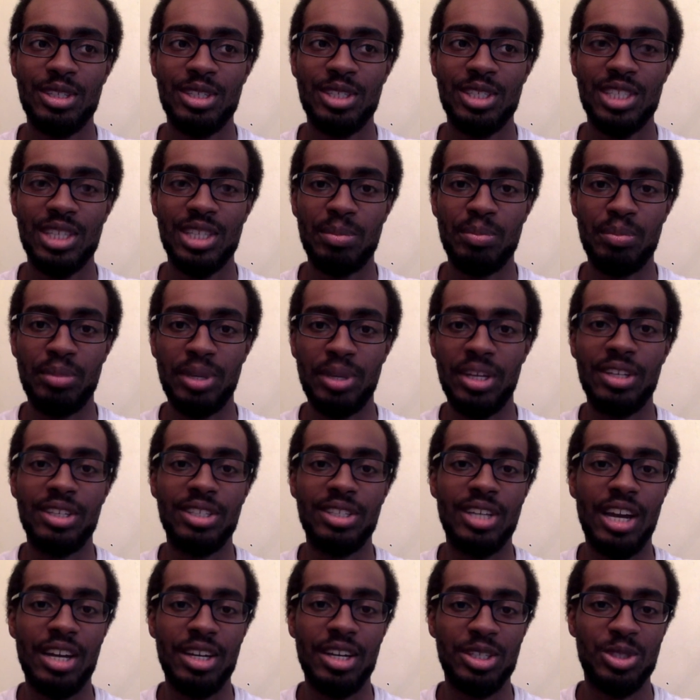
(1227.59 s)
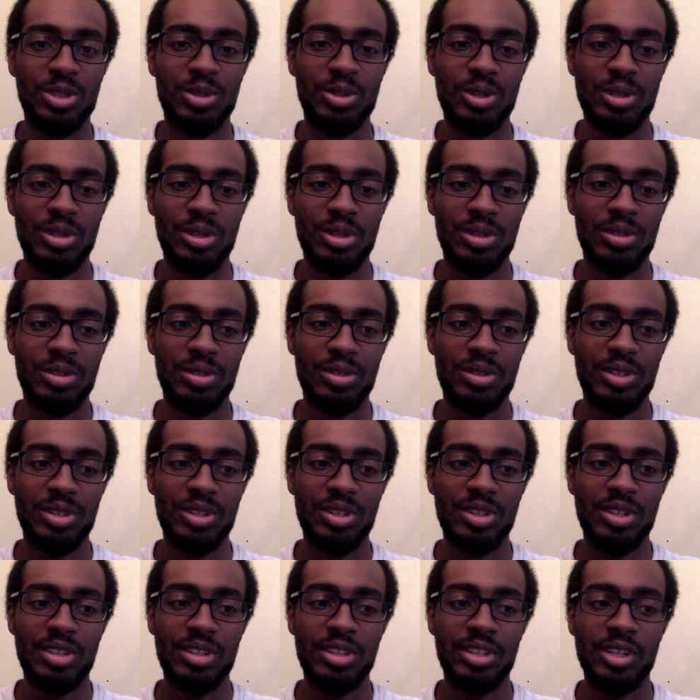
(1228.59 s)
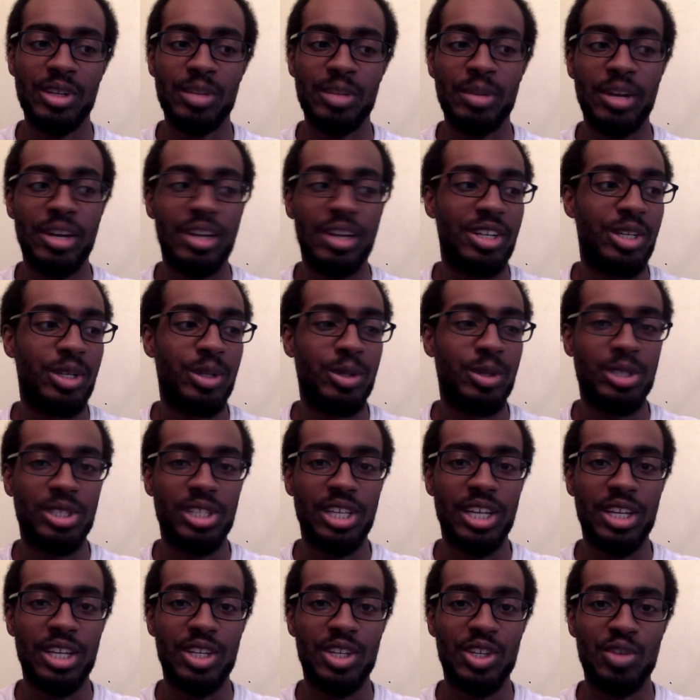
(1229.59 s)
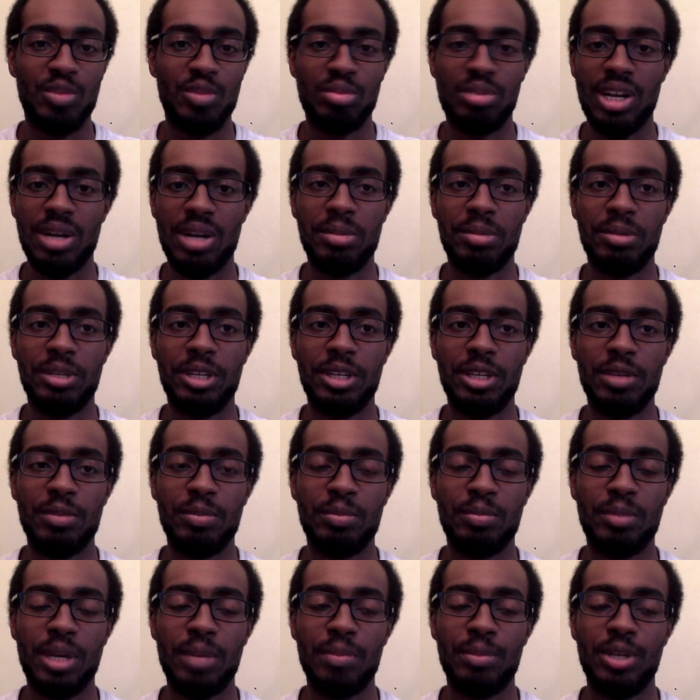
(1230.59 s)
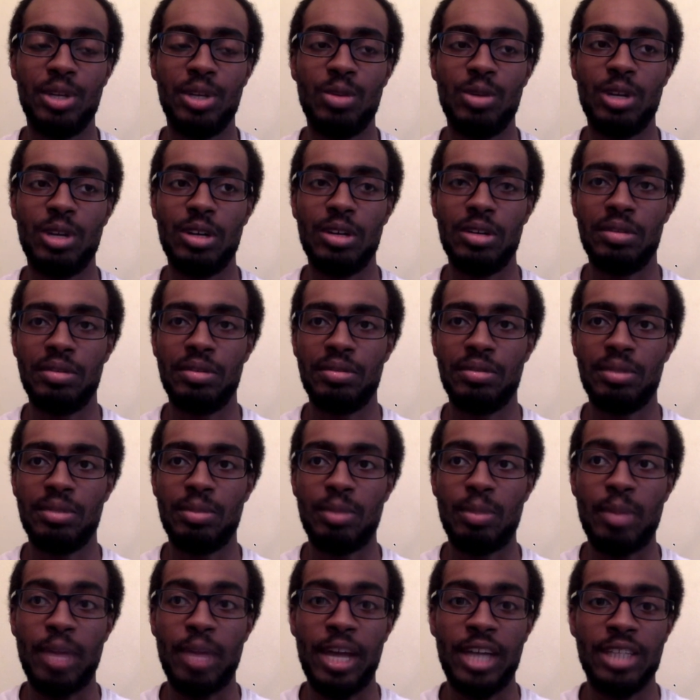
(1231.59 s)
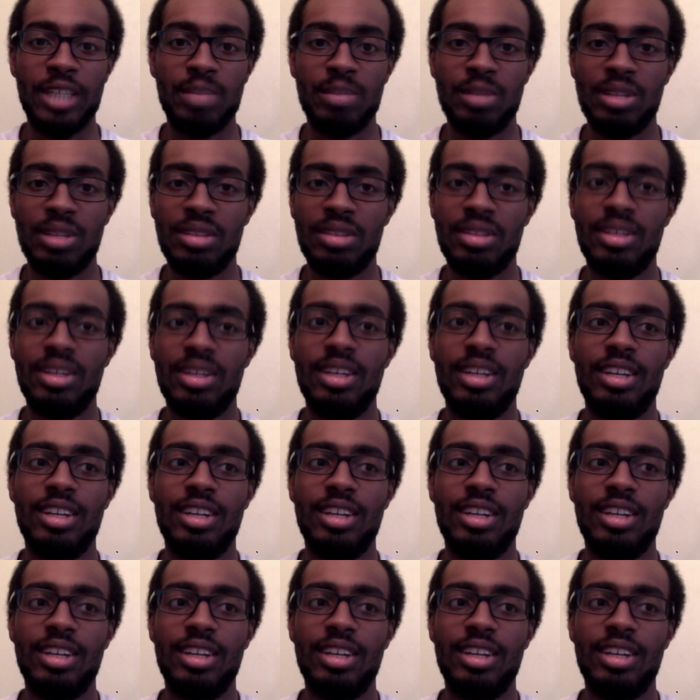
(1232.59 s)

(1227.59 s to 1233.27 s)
some big dinosaur theropod news that you probably might be aware of from the past month,